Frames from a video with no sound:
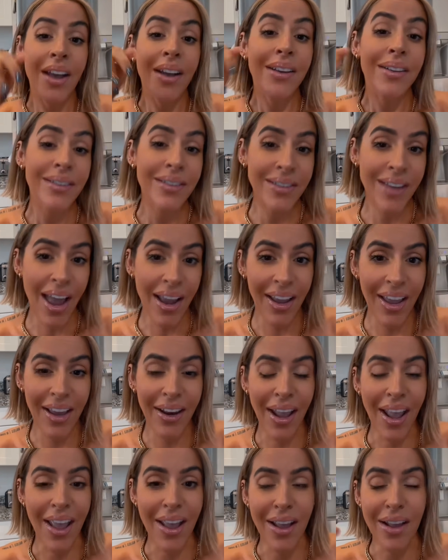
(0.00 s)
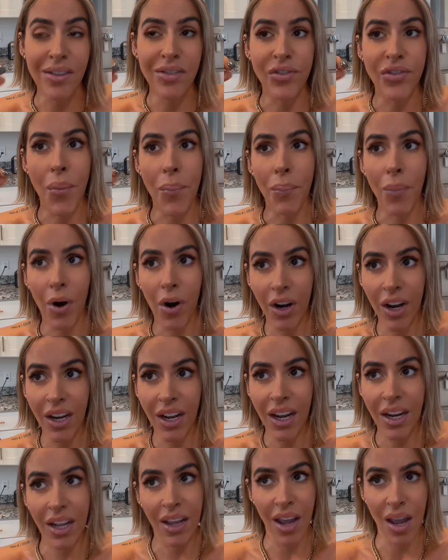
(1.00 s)
Second is the
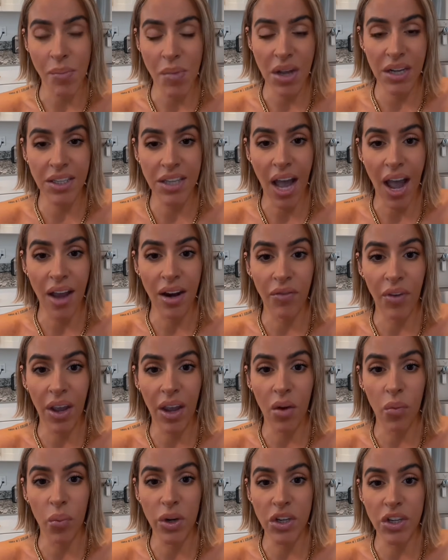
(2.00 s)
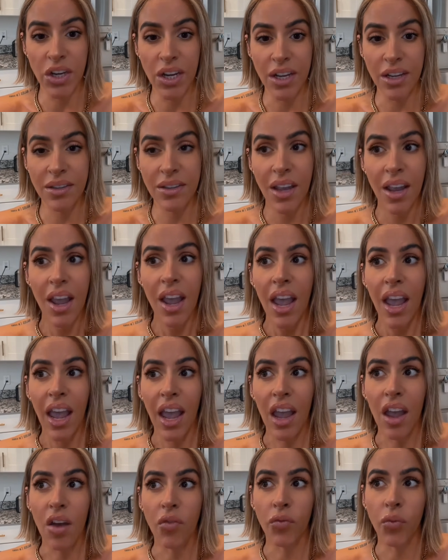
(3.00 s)
marketing gimmick side of it, which is
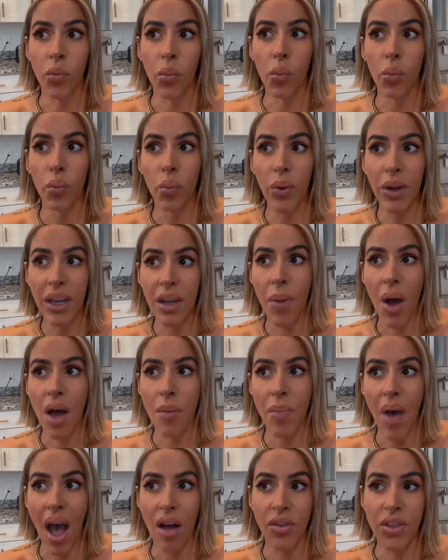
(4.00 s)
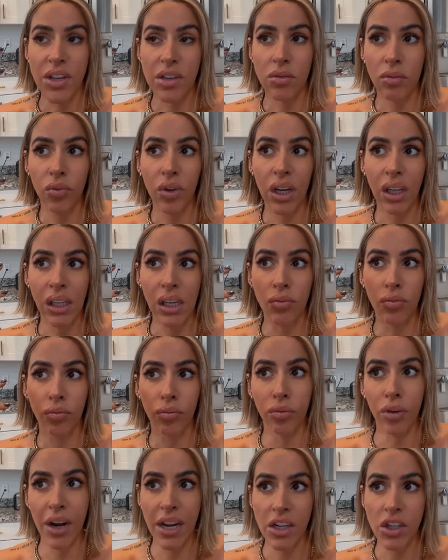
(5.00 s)
if we pump out this really
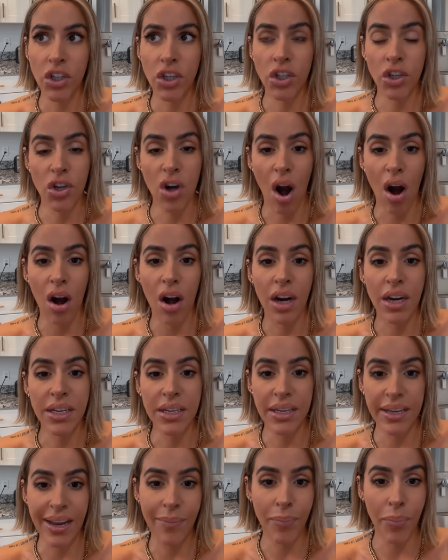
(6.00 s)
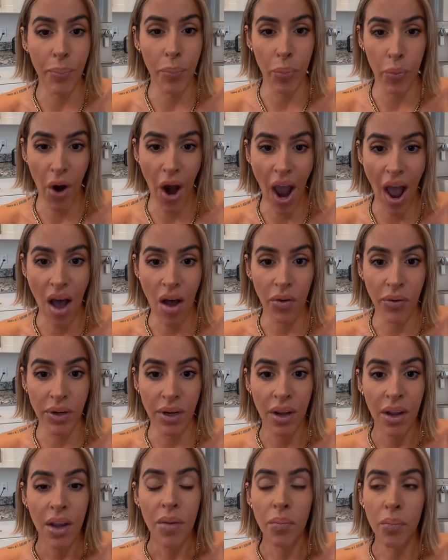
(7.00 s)
rich, dark, deep brown
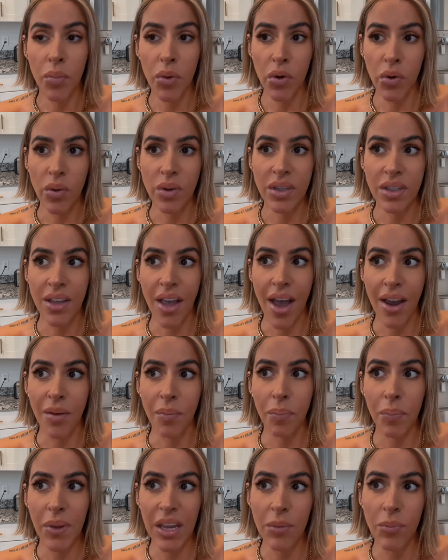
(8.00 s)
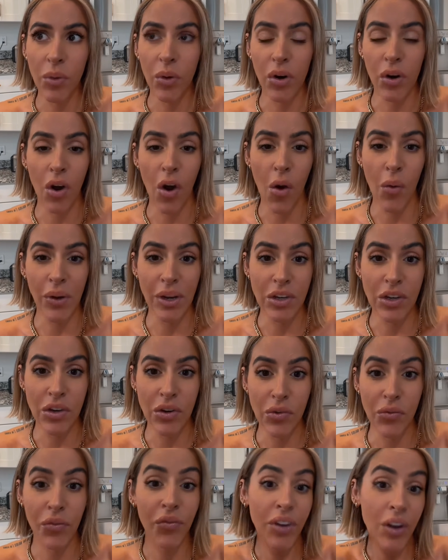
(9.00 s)
mousse, then people are going to
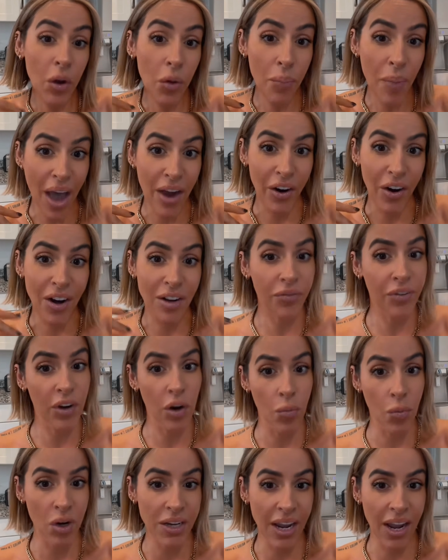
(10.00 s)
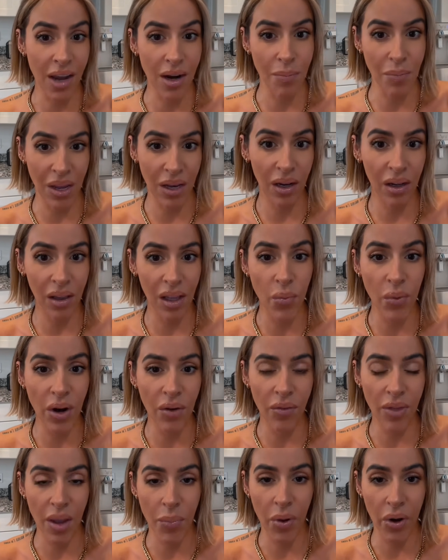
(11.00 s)
feel better and feel more tan immediately whenever
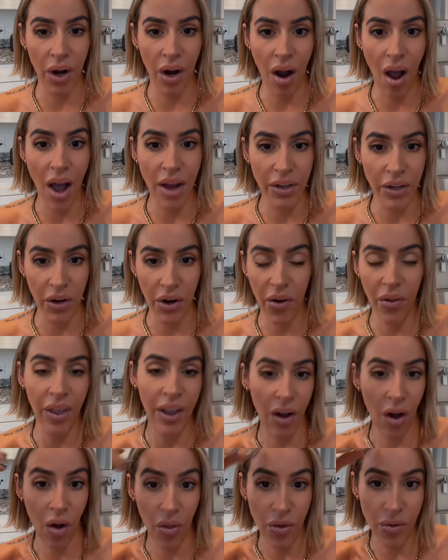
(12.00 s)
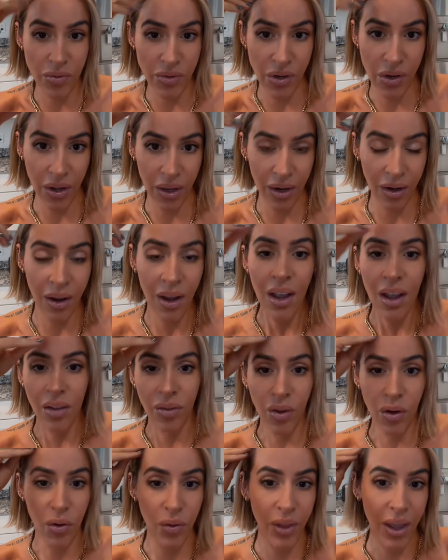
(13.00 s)
they put it on, like all those good
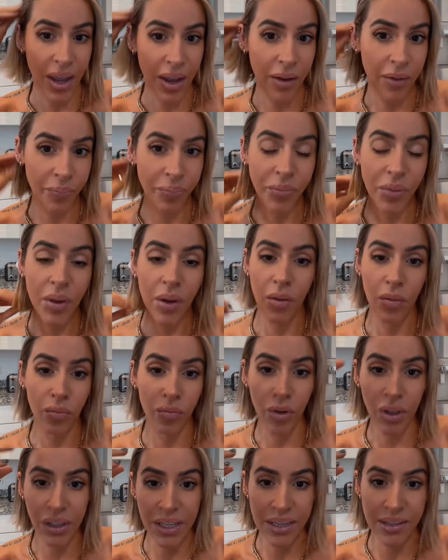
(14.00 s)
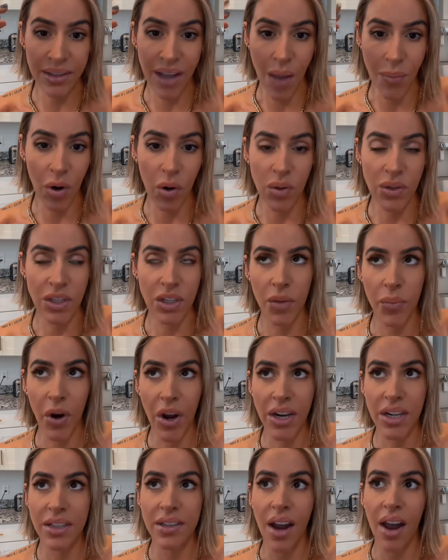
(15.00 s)
little release chemicals in your brain
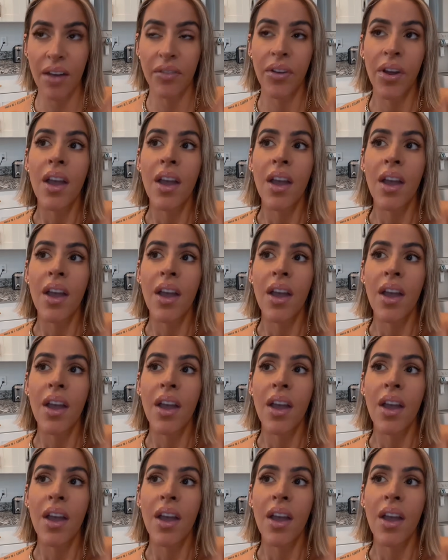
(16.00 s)
and stuff.